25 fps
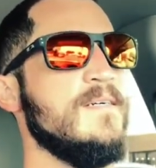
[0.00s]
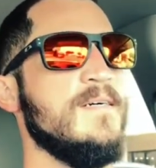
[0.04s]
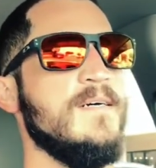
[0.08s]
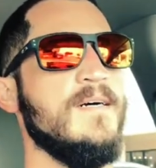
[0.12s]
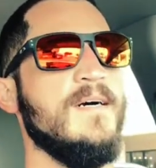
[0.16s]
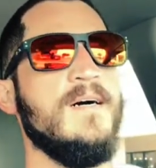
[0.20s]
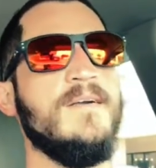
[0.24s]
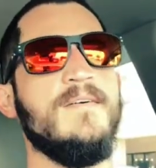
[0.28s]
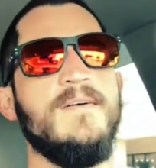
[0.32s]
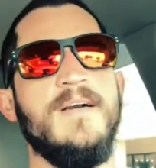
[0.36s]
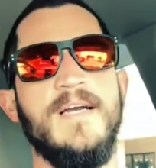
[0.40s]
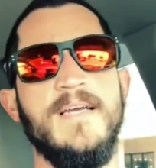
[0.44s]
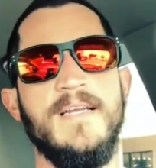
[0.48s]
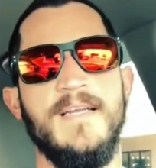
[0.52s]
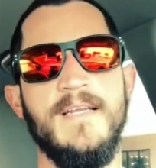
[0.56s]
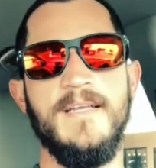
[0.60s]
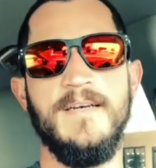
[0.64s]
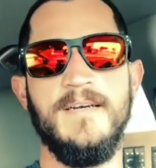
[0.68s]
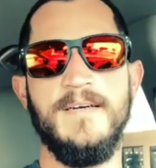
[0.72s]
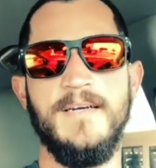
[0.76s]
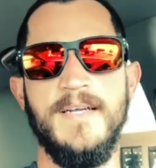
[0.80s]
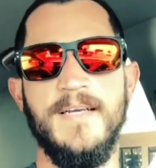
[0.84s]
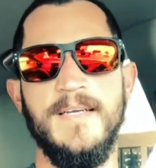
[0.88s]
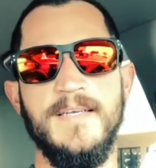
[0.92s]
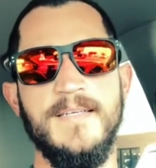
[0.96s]
All right,
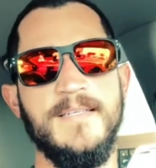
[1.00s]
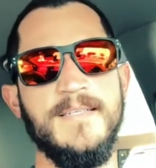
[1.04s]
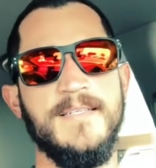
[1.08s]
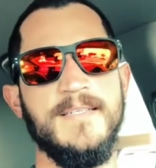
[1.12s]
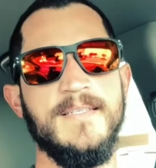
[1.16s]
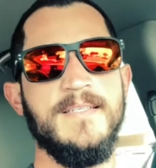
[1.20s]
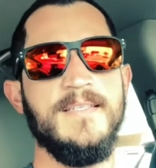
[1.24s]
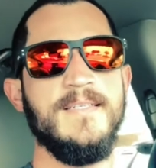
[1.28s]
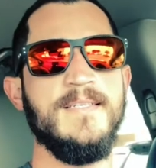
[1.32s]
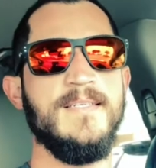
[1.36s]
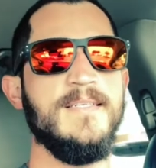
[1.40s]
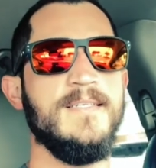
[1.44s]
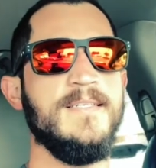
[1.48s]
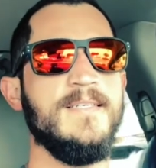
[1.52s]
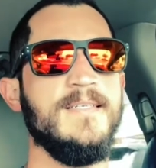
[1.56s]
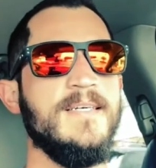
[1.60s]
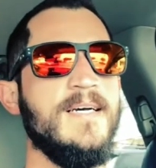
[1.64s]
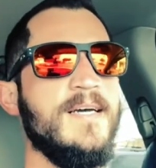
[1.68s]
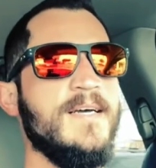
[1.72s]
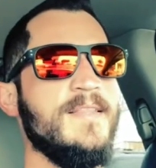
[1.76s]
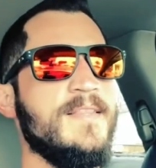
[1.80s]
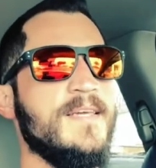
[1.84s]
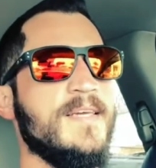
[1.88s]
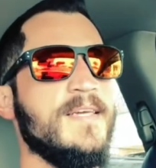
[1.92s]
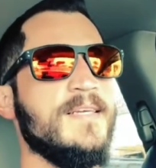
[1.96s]
Internet,
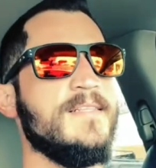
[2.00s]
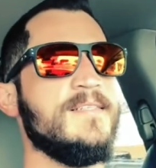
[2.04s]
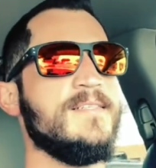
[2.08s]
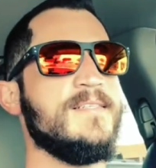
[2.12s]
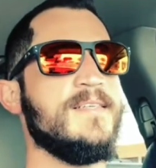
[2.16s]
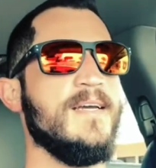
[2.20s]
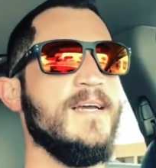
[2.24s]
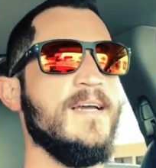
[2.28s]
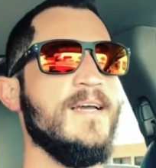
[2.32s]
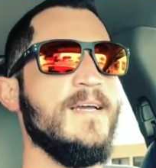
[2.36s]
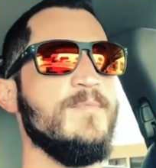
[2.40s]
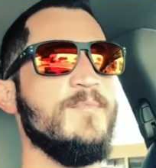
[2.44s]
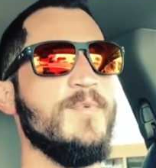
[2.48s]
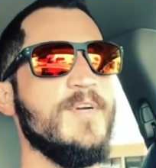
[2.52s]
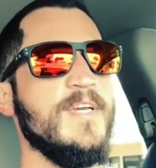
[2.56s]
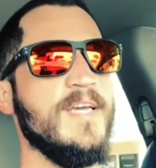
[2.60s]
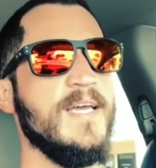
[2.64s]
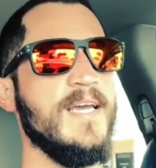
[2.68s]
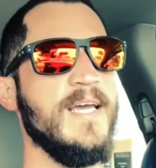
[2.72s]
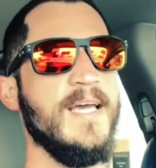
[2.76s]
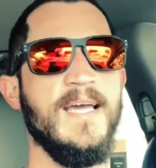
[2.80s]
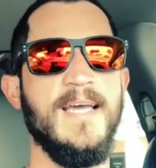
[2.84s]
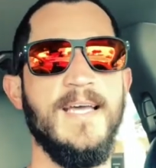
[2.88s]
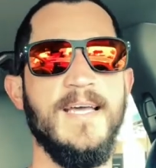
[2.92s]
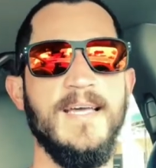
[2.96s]
I think it's time we
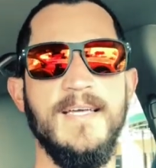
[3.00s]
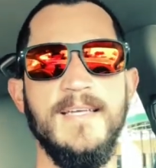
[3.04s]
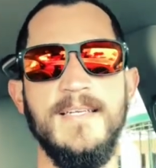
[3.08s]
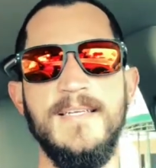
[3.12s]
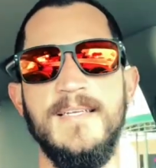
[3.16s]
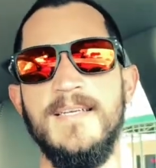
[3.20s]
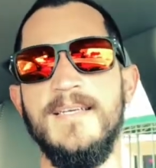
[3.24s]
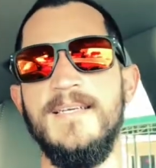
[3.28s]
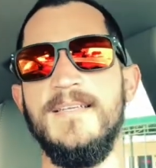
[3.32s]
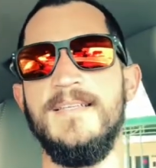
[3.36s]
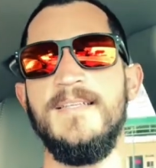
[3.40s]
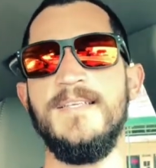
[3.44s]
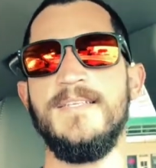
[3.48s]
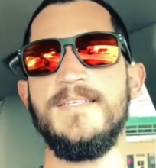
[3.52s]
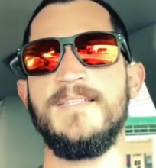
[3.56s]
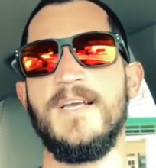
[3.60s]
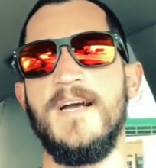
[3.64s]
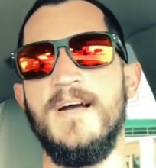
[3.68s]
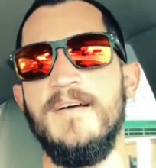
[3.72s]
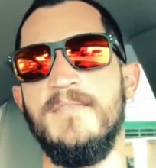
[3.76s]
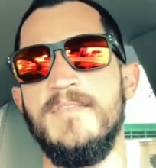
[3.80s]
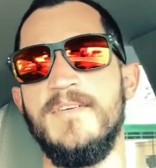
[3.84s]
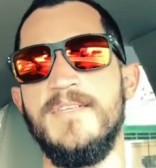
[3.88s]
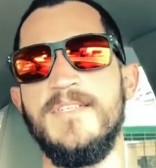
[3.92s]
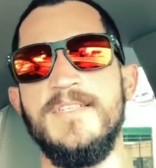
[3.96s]
had this
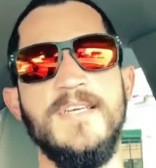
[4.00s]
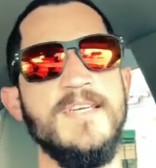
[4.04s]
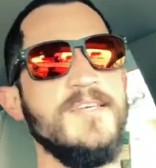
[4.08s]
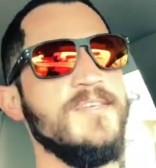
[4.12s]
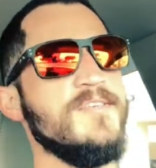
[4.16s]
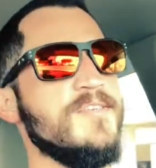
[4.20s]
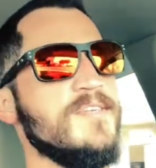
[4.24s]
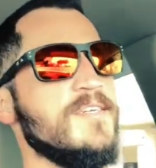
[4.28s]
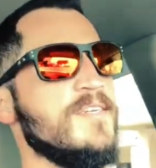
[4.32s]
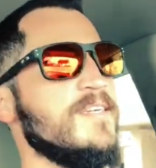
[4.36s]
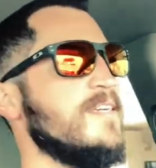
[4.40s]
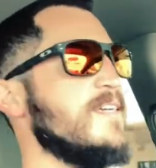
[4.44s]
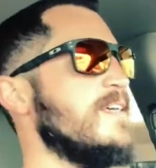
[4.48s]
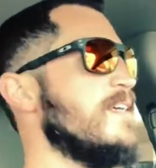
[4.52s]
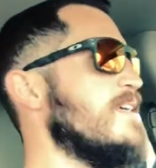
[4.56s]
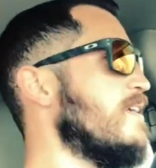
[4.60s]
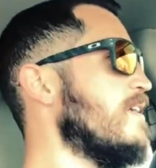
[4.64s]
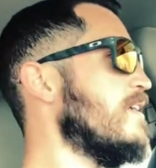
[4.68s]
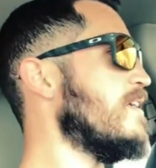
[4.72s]
conversation.